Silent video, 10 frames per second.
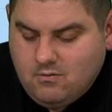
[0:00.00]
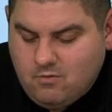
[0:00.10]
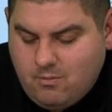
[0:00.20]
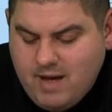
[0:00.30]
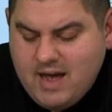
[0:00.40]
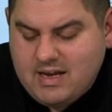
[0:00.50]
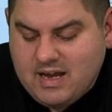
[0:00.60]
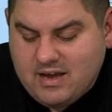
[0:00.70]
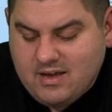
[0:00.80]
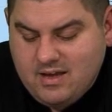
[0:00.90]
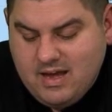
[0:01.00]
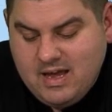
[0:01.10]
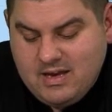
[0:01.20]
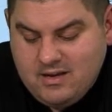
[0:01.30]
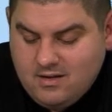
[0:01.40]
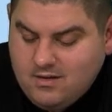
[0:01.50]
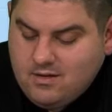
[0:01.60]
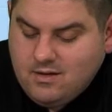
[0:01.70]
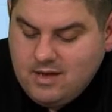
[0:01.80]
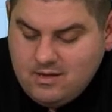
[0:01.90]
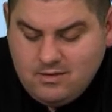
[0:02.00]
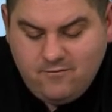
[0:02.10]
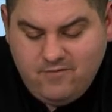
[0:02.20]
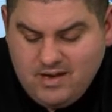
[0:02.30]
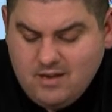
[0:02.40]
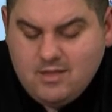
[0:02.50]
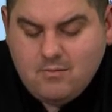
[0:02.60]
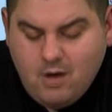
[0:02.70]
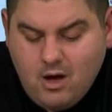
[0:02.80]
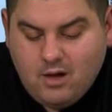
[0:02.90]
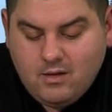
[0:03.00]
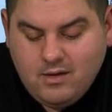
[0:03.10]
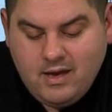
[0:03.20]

Robotnik, and defeated them all.